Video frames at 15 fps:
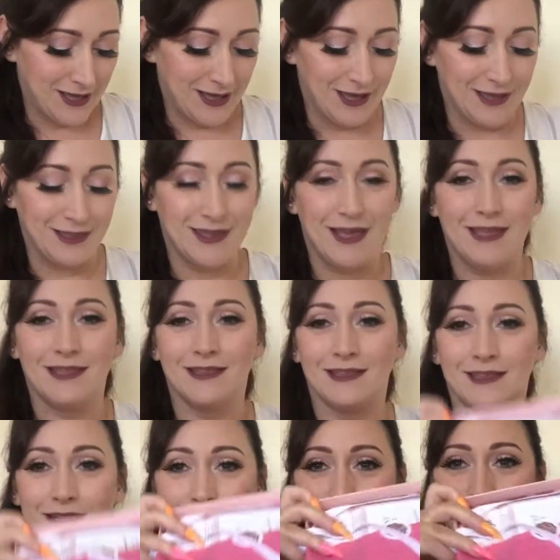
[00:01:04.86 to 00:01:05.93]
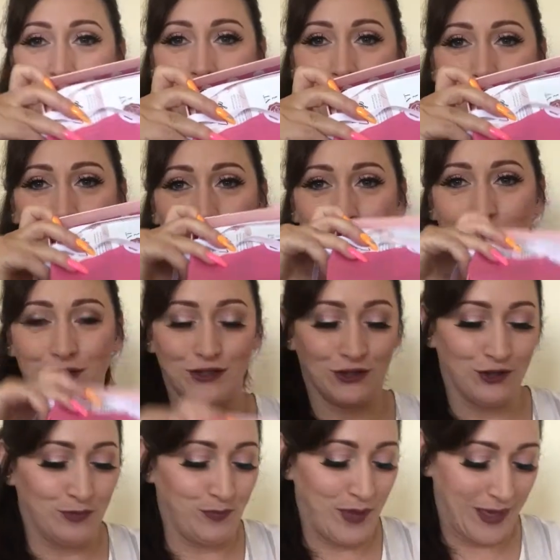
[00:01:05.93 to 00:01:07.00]
And then the paper is
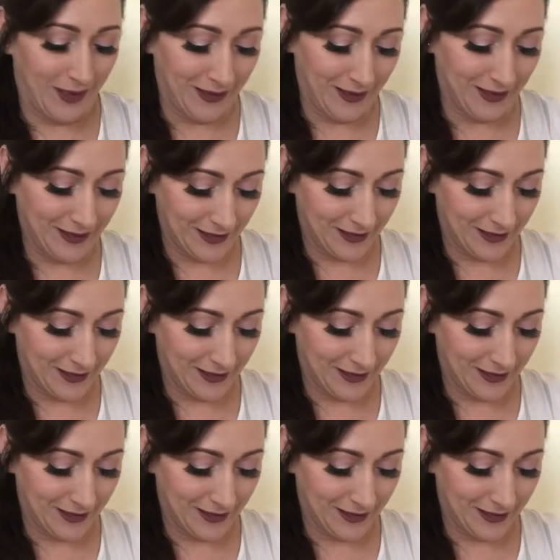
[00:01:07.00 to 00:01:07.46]
all pink,